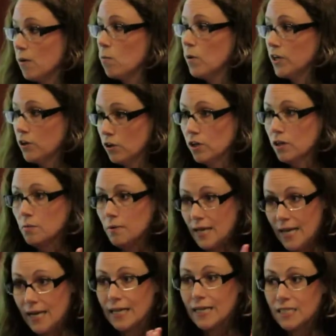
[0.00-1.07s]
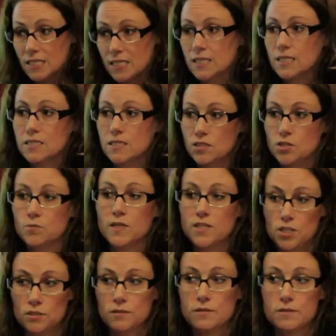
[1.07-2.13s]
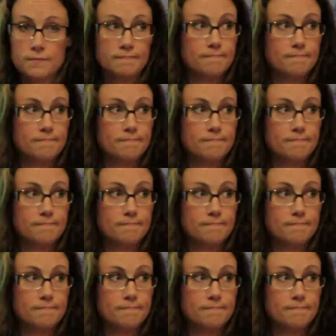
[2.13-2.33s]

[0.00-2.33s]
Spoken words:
when you're going to be getting into these situations.